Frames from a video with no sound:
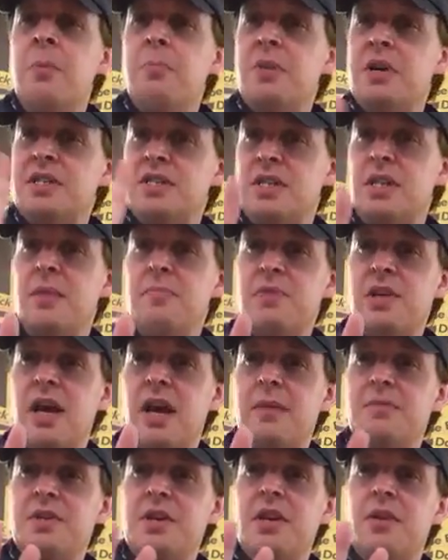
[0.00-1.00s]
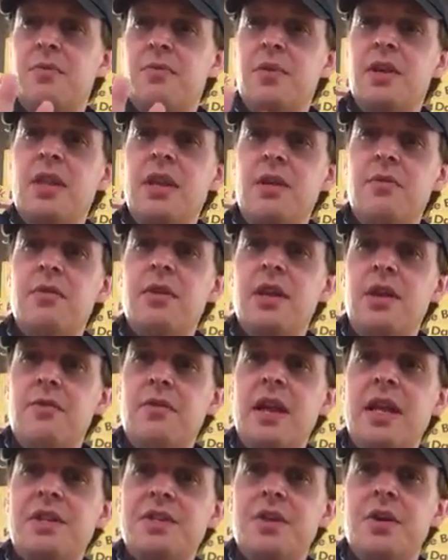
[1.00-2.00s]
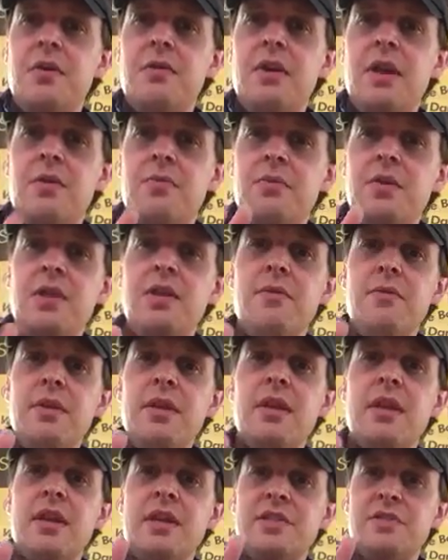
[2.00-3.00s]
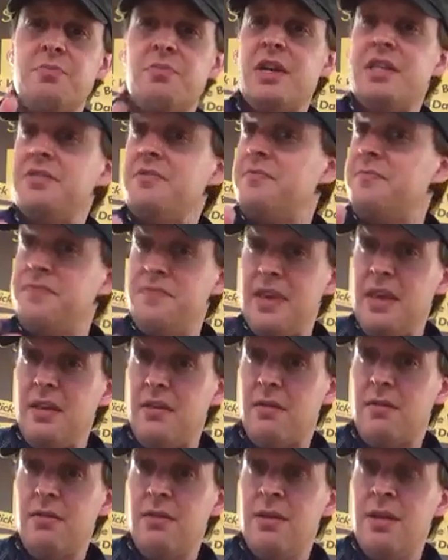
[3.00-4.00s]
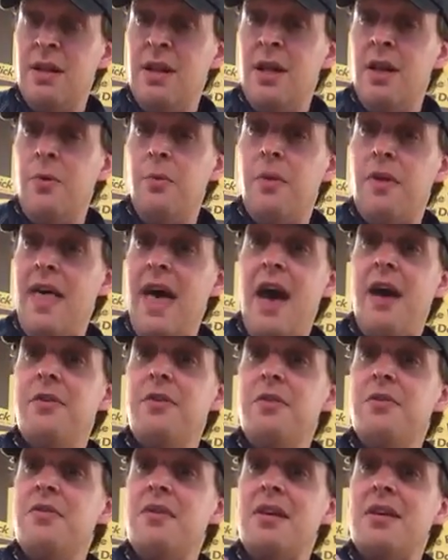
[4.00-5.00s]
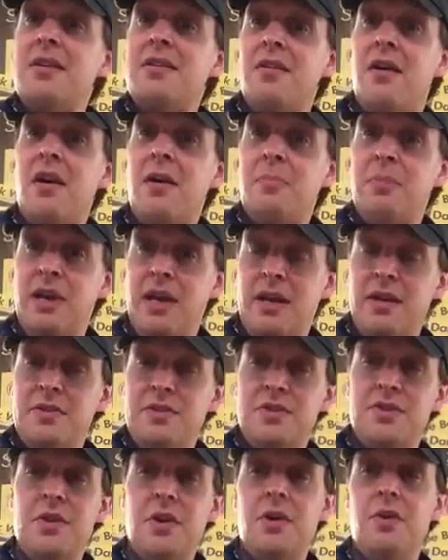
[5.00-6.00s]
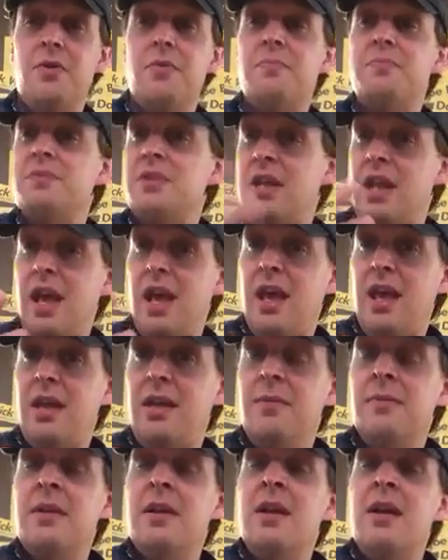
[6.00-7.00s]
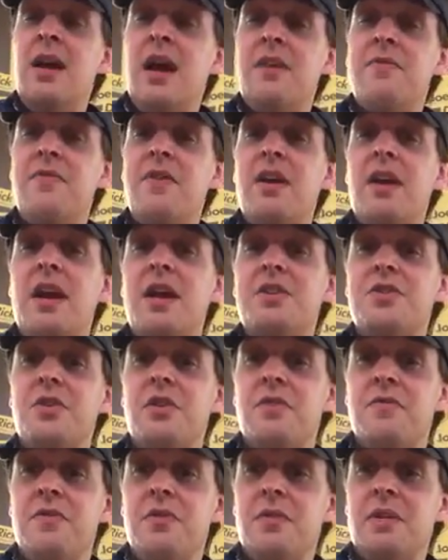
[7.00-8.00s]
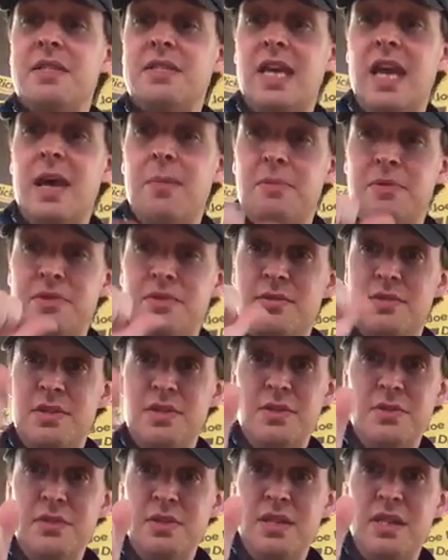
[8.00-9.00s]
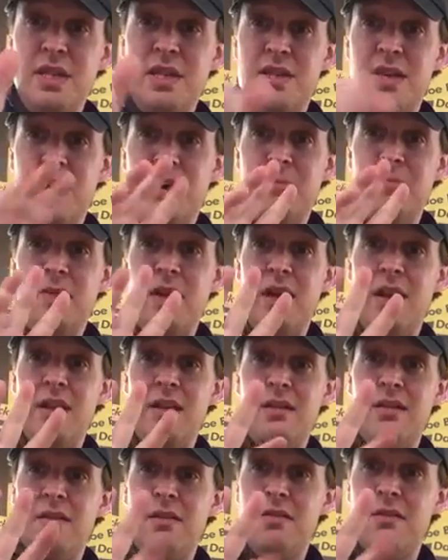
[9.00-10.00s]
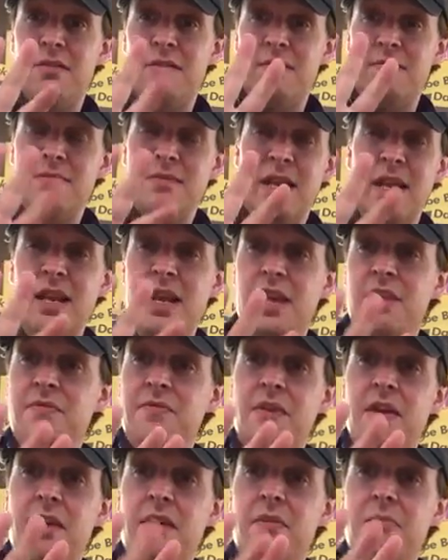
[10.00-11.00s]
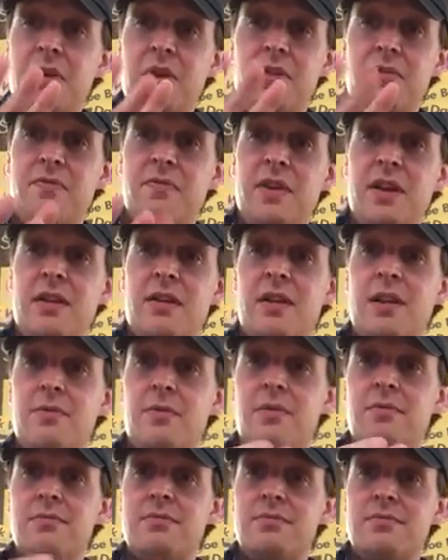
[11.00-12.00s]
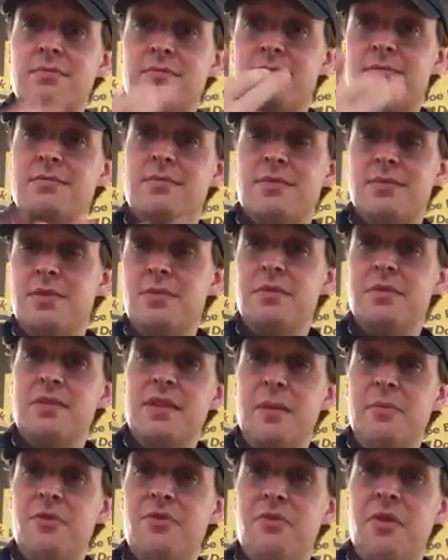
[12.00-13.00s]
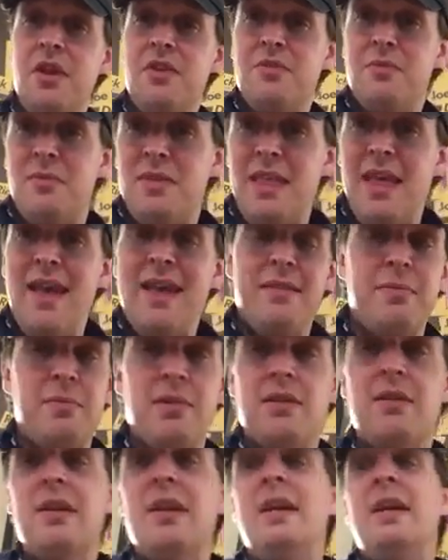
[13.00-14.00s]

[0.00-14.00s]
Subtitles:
But sometimes you get a really, really great tone and a really, really expressive feel without using a guitar pick. So today, I figured I'd show you a few examples. Just using the thumb and your index finger, middle finger. I won't do a demonstration with that, but